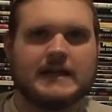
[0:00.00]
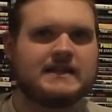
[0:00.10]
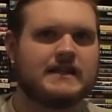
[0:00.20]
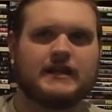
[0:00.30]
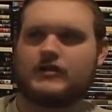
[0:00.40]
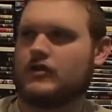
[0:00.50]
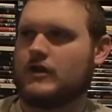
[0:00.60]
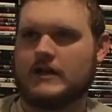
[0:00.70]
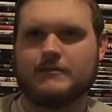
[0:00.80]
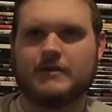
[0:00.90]
Last thing I saw
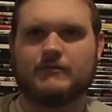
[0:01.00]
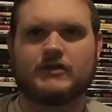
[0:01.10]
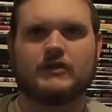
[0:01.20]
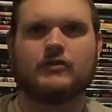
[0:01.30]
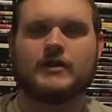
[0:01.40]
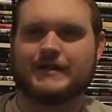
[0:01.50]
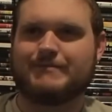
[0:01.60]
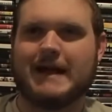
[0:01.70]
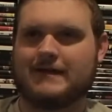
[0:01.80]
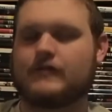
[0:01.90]
him in was Inglourious
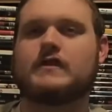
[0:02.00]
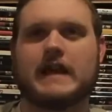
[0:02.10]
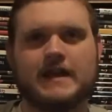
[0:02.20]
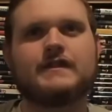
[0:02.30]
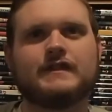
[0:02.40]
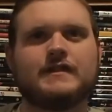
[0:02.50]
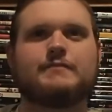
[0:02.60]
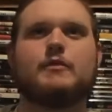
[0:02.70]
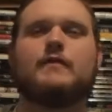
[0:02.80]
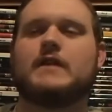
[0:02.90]
Basterds. He's in this
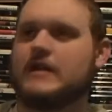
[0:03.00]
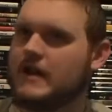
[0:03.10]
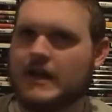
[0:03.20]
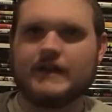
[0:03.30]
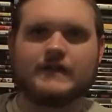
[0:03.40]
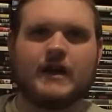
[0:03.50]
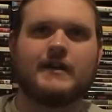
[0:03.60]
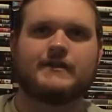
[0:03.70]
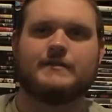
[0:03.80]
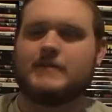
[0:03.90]
movie. He's
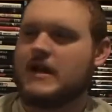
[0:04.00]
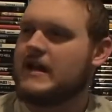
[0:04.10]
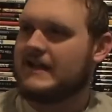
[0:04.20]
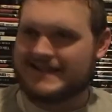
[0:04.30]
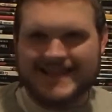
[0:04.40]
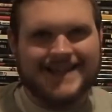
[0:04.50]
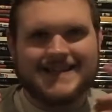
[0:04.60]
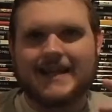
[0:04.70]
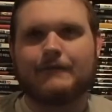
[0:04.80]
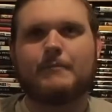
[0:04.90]
awesome.
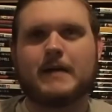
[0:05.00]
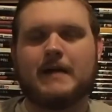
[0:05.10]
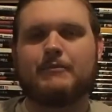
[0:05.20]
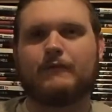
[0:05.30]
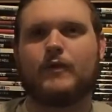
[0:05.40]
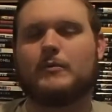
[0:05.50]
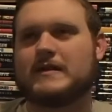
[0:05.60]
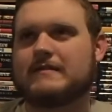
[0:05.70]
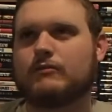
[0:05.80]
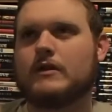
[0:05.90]
Doesn't give a bad
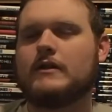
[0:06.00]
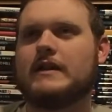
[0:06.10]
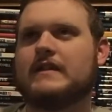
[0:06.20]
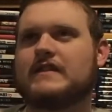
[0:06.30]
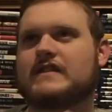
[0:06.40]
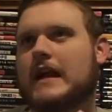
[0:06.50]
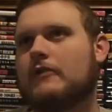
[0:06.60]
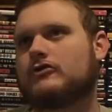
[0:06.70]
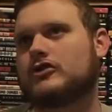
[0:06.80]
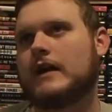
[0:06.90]
performance. Really, the
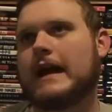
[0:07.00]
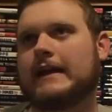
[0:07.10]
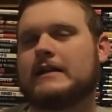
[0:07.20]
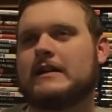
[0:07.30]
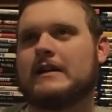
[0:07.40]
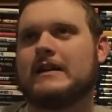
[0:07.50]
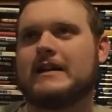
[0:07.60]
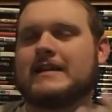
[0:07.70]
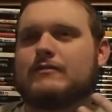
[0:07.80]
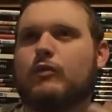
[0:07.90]
soundtrack,
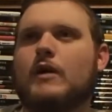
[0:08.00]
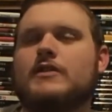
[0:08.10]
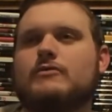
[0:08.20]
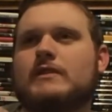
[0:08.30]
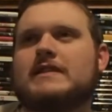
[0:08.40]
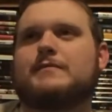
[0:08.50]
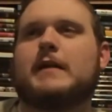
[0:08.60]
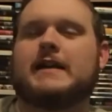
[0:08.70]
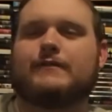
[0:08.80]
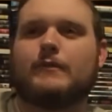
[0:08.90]
it's what you
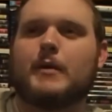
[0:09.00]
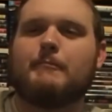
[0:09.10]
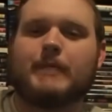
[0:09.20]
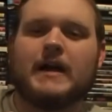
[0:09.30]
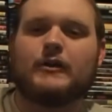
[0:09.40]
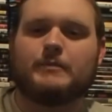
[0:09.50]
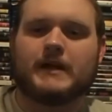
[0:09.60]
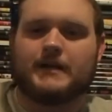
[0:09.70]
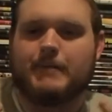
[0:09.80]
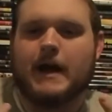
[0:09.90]
expect from a
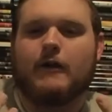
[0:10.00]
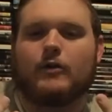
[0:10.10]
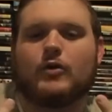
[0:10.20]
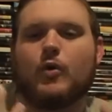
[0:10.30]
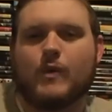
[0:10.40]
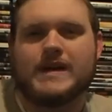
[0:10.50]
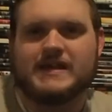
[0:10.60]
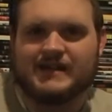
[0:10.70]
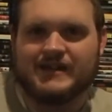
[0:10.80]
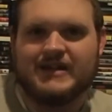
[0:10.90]
biopic about
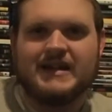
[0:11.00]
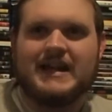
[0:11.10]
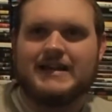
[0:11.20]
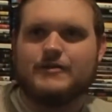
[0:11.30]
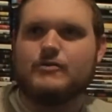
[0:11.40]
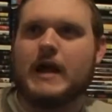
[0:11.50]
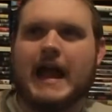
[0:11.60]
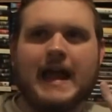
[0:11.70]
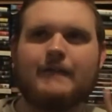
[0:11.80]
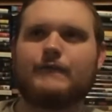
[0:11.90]
Queen. You
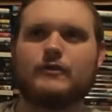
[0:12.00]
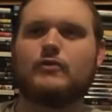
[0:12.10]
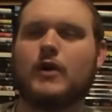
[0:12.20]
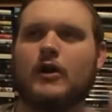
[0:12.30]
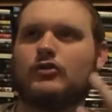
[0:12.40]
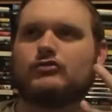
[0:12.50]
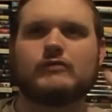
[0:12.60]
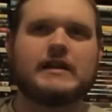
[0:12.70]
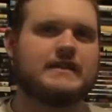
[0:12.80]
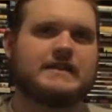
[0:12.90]
have a
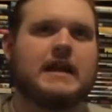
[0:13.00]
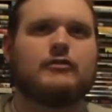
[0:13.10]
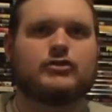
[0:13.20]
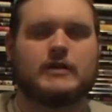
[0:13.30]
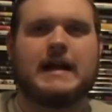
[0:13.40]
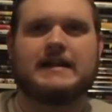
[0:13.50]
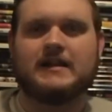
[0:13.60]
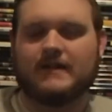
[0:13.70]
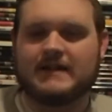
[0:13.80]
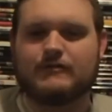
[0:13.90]
great soundtrack
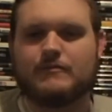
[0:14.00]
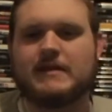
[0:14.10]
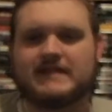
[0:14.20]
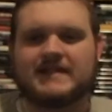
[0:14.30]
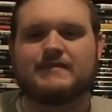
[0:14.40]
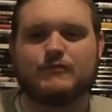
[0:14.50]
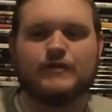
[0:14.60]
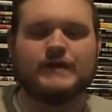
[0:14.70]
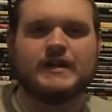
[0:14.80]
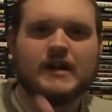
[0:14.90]
here. That's what makes this
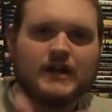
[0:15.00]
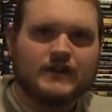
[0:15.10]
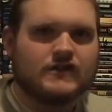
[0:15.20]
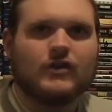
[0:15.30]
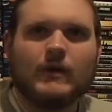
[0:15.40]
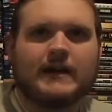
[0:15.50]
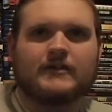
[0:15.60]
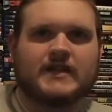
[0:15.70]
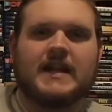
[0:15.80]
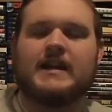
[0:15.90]
movie so
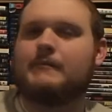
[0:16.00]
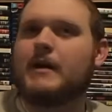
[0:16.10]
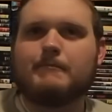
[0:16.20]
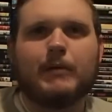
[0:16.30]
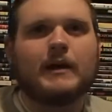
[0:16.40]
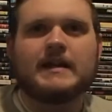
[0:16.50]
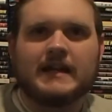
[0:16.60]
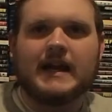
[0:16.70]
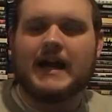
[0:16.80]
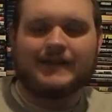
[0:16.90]
entertaining. My buddy
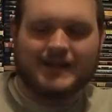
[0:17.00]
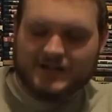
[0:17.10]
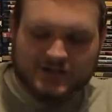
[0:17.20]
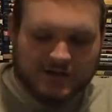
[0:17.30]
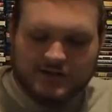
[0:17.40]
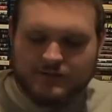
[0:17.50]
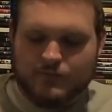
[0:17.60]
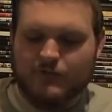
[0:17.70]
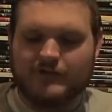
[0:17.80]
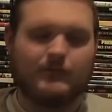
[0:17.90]
and I that I saw this
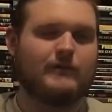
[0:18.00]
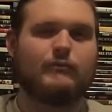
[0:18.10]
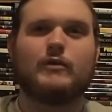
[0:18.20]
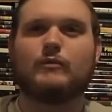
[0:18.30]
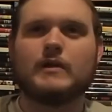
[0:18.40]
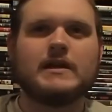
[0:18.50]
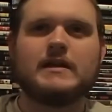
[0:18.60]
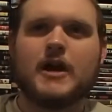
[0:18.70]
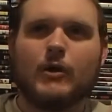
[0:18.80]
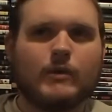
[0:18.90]
movie with, when we
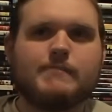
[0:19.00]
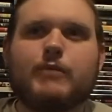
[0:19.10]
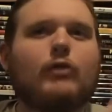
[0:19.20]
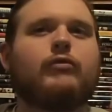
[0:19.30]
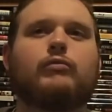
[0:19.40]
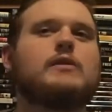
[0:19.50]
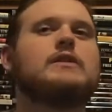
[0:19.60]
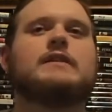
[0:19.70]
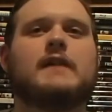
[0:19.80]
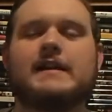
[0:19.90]
both
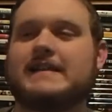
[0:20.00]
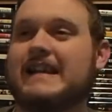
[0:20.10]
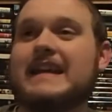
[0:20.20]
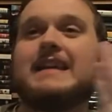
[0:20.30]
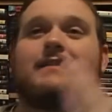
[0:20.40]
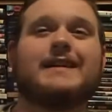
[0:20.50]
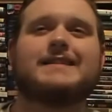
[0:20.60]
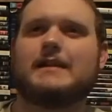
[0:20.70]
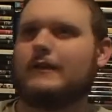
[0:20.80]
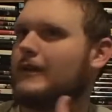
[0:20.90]
really liked it. He liked
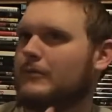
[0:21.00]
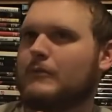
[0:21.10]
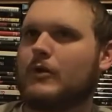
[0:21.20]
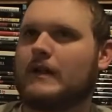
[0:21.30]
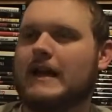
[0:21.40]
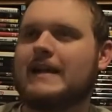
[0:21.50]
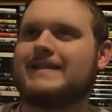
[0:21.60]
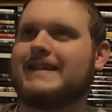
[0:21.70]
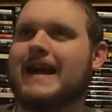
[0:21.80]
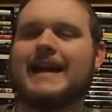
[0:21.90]
it a little bit more than I
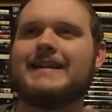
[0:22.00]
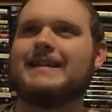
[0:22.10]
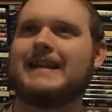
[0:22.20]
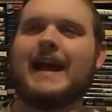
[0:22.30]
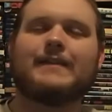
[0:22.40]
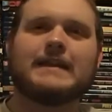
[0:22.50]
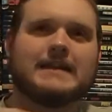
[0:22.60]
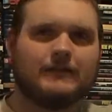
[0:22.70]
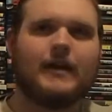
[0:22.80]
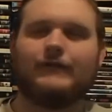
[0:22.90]
did. I think he
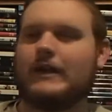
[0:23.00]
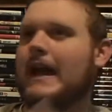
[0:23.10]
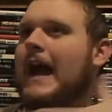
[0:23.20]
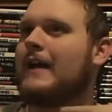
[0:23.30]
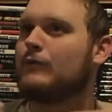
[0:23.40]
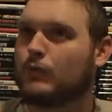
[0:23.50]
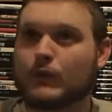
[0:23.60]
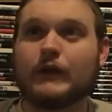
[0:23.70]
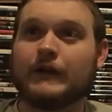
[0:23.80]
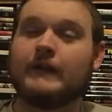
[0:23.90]
loved it. I
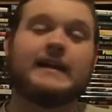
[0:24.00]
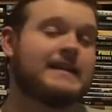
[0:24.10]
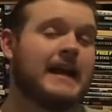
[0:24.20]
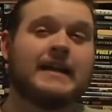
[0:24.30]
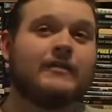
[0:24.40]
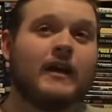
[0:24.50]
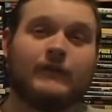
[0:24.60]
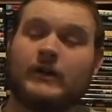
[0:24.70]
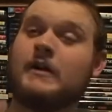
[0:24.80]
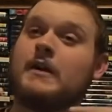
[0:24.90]
really liked it. I didn't love it.